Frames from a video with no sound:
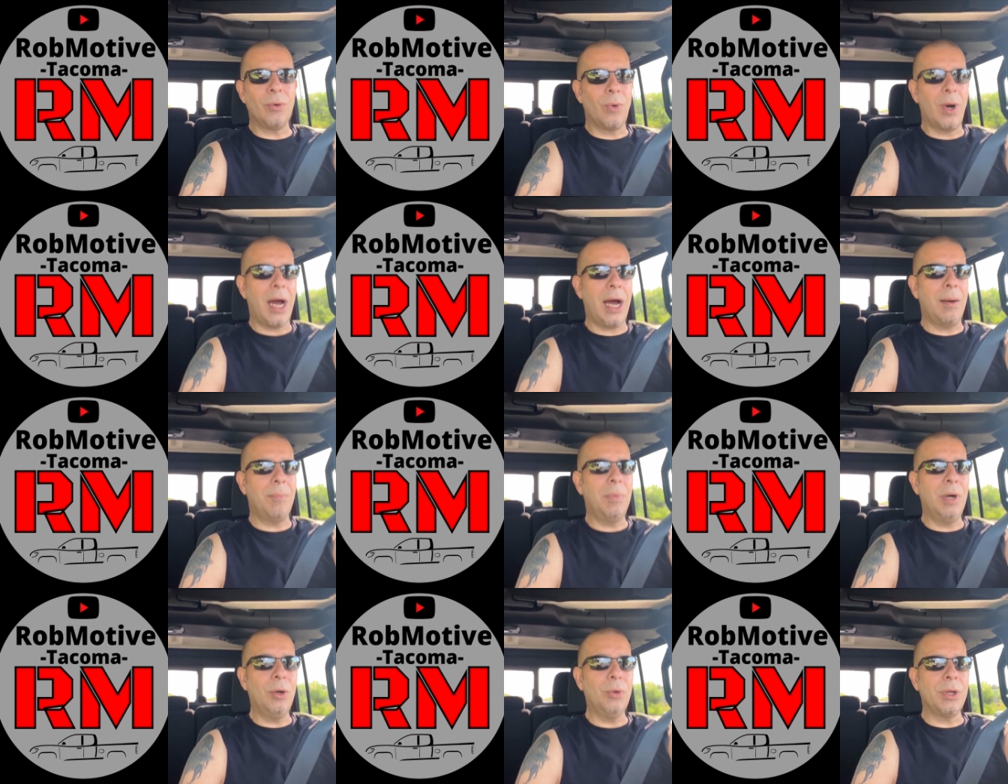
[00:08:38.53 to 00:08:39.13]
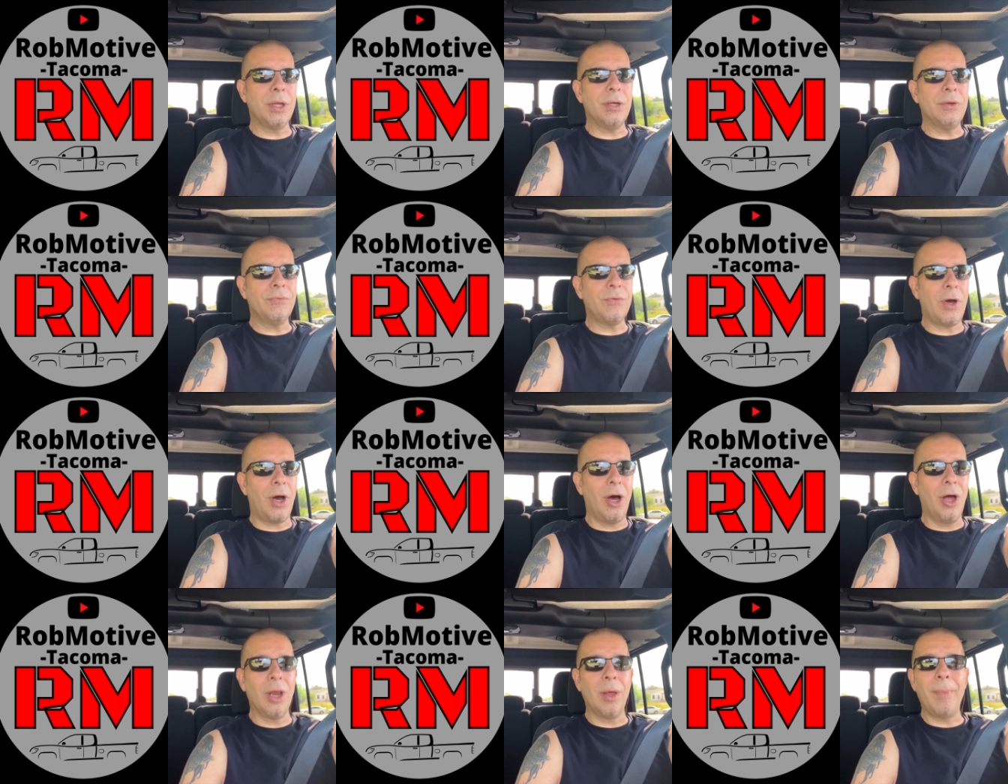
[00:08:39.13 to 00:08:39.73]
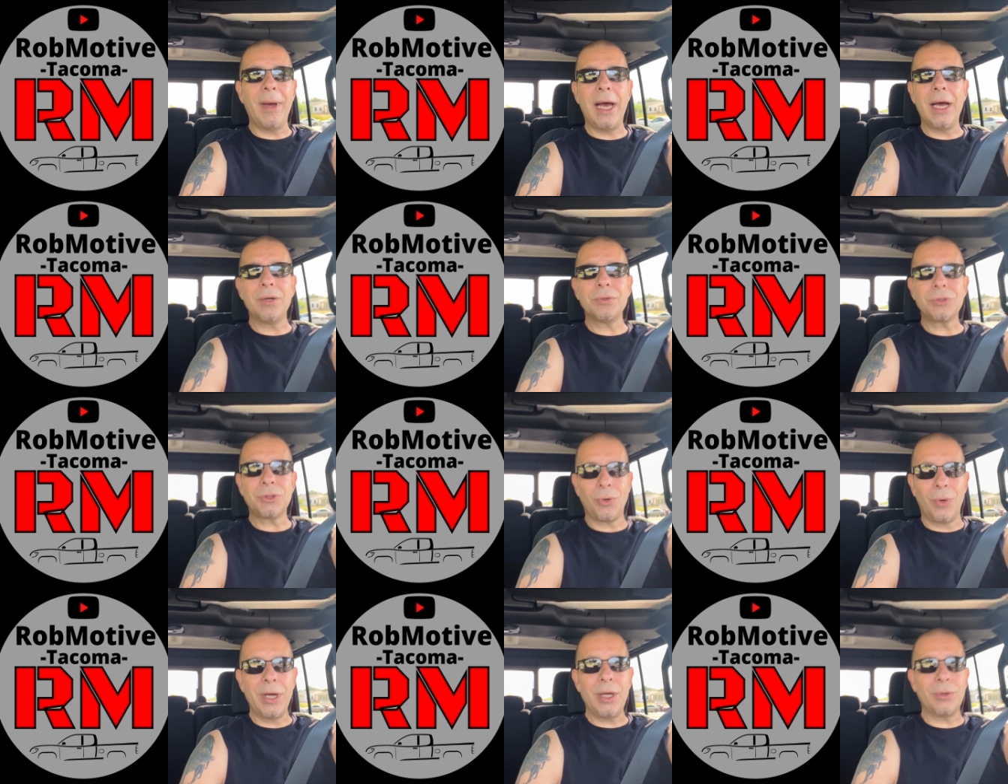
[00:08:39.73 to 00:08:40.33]
Rob Motive, all about
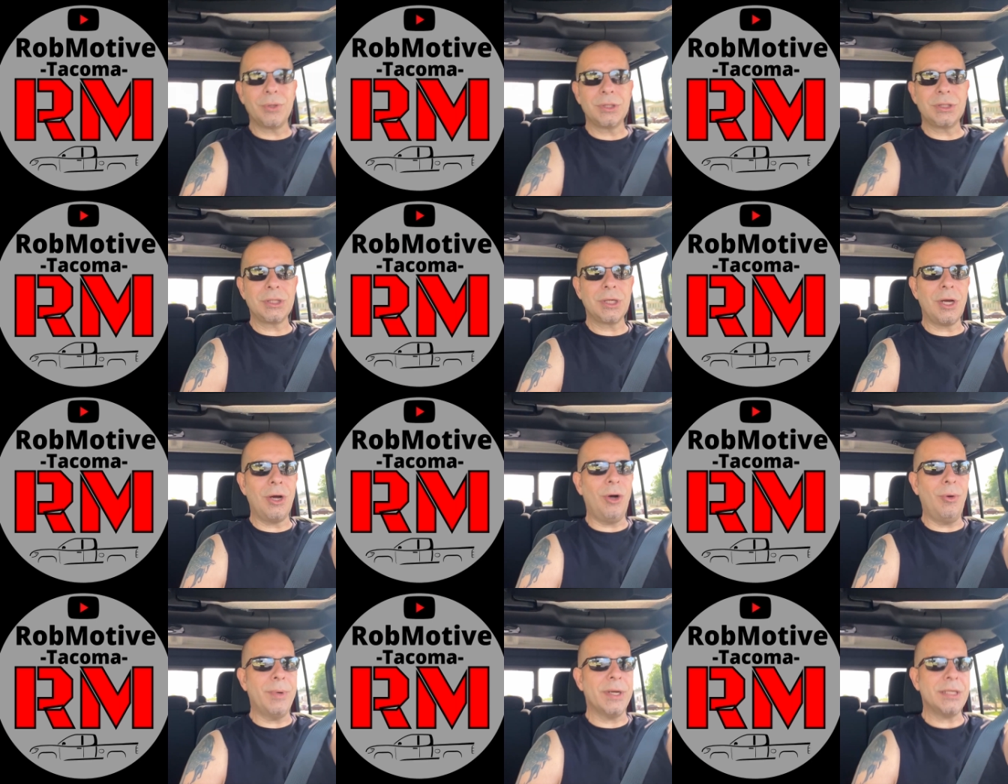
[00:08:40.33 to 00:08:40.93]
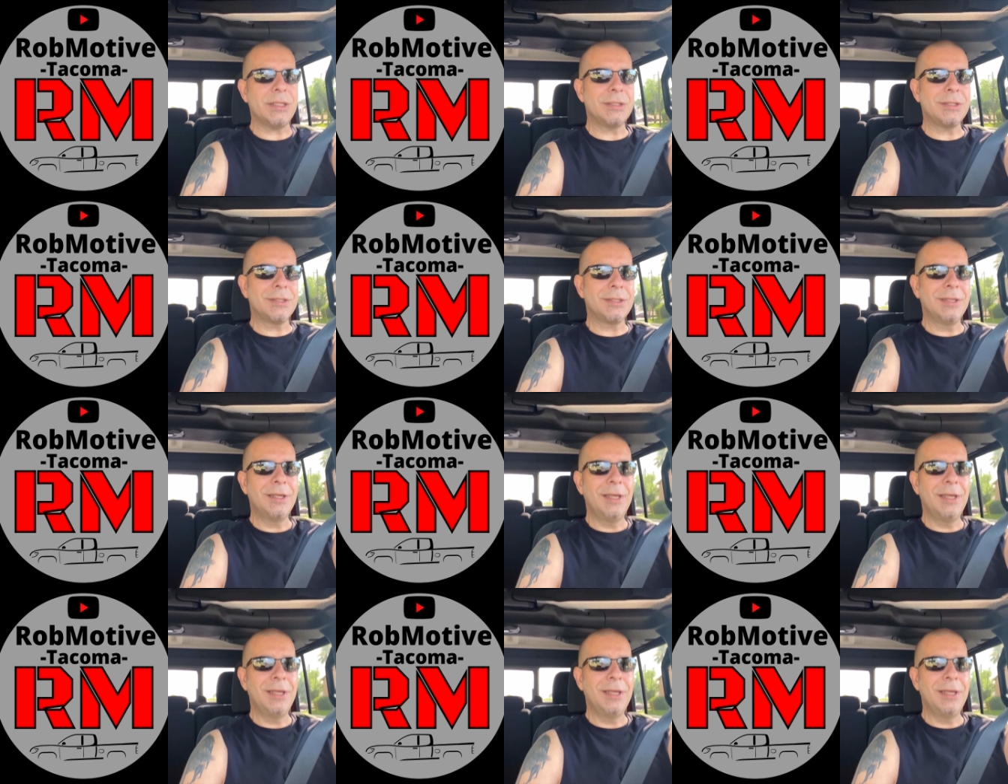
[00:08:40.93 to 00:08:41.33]
Toyota Tacomas.